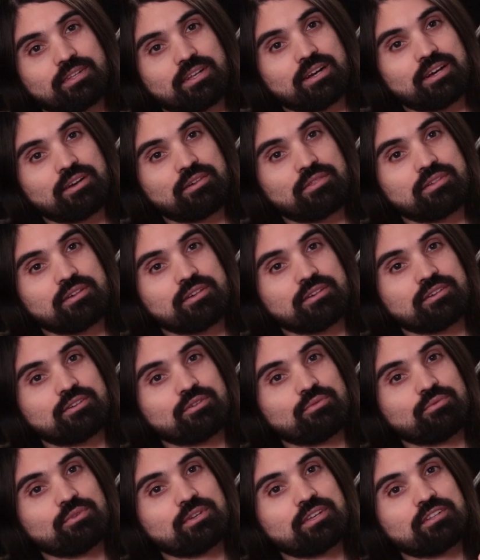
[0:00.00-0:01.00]
I
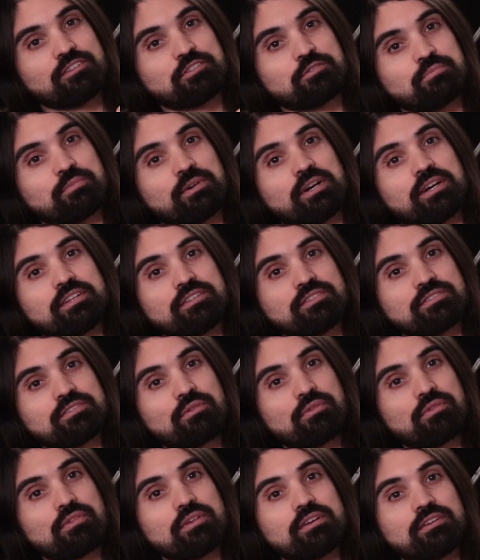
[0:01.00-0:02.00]
think we can spice
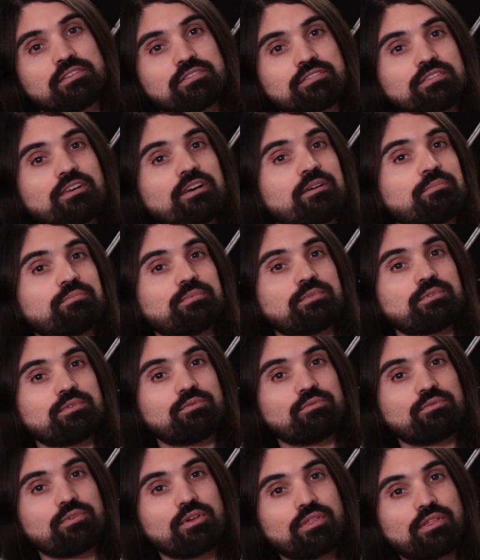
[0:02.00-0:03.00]
things up
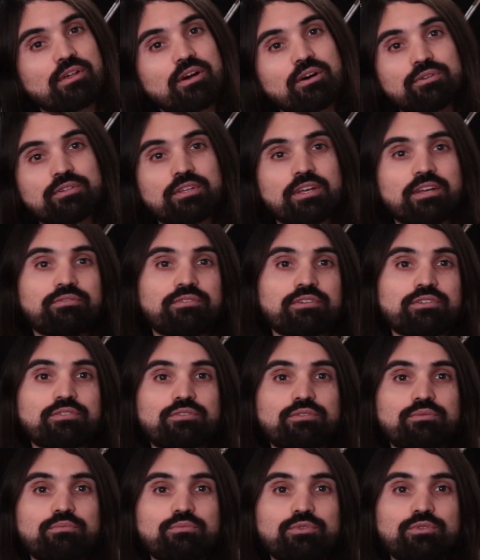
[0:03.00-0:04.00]
without having
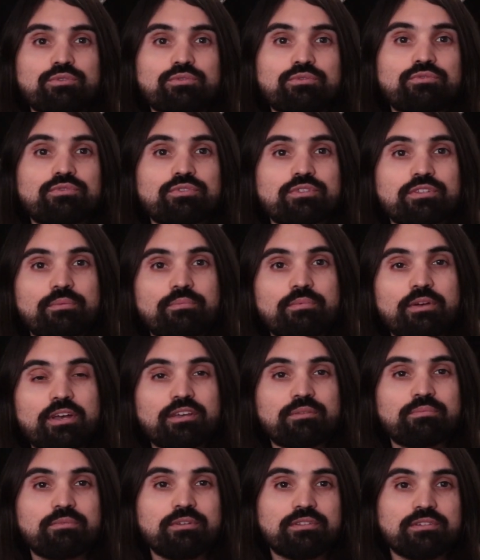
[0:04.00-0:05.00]
to move the
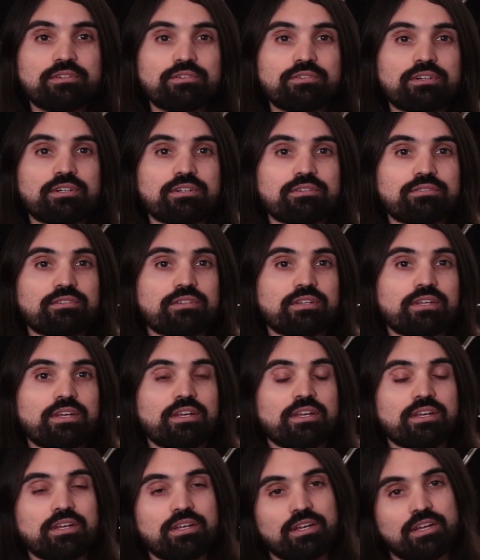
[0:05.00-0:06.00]
backbeat around
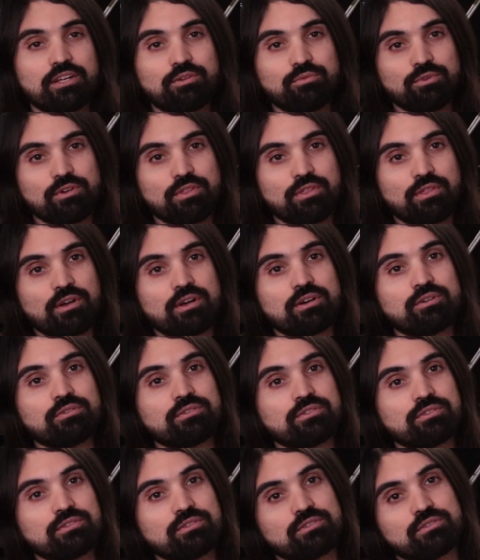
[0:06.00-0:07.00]
and
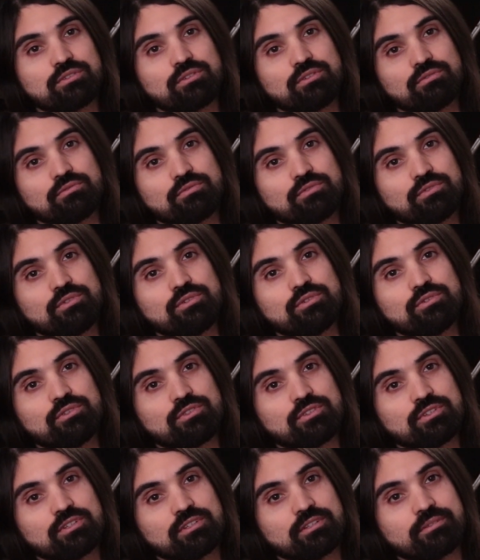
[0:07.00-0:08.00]
without
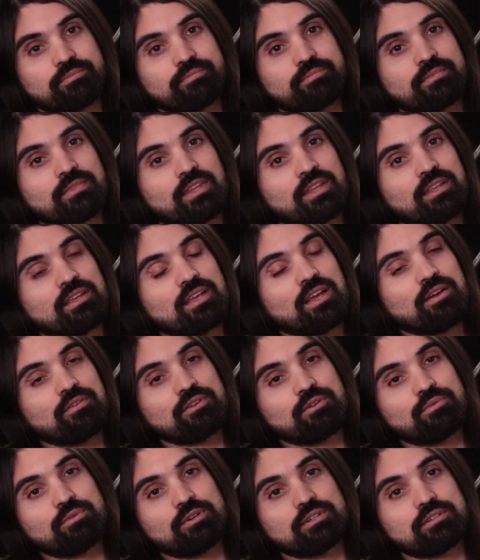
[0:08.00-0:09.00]
confusing
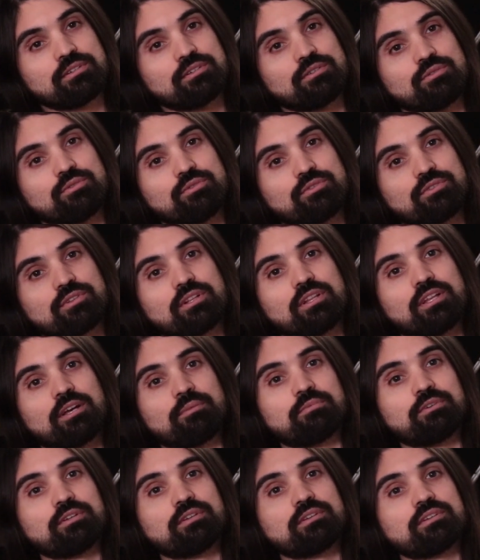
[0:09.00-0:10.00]
everyone who's
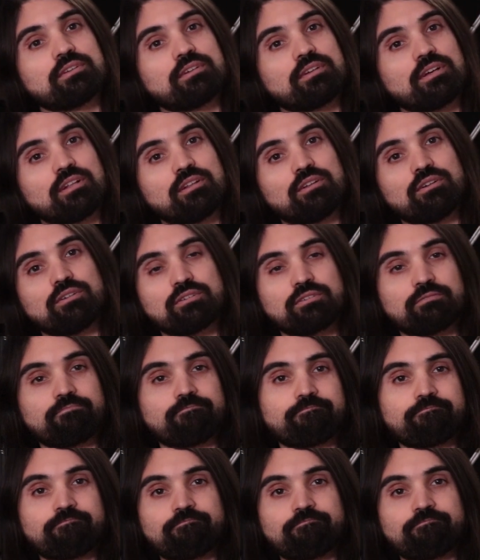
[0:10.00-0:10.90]
clapping along.